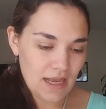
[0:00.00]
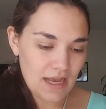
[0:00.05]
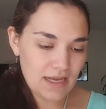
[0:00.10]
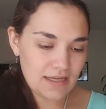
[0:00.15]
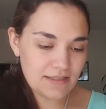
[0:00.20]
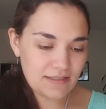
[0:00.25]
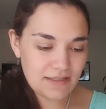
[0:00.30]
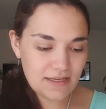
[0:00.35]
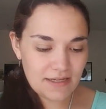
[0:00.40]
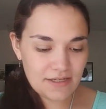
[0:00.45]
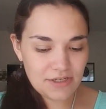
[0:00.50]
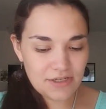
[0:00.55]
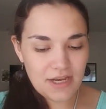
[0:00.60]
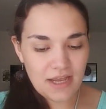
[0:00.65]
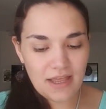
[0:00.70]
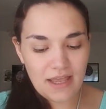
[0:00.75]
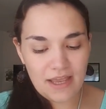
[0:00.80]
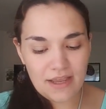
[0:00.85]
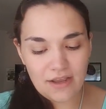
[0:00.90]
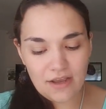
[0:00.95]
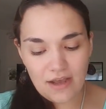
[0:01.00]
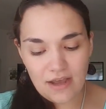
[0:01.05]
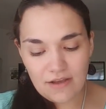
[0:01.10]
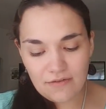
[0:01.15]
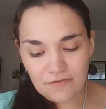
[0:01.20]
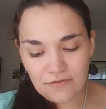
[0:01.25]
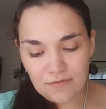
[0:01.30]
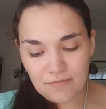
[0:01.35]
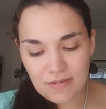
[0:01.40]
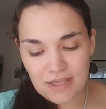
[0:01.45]
A seashell I
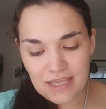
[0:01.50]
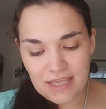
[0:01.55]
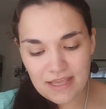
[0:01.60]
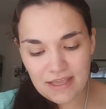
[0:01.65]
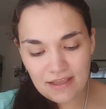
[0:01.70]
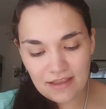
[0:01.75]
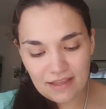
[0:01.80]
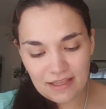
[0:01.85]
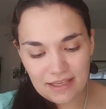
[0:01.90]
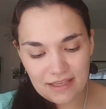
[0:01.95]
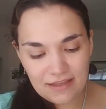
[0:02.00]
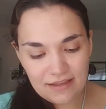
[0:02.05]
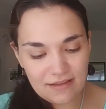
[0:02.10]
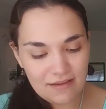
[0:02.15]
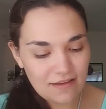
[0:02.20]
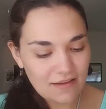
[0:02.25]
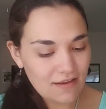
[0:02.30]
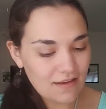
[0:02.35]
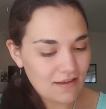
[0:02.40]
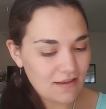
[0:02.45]
got from England.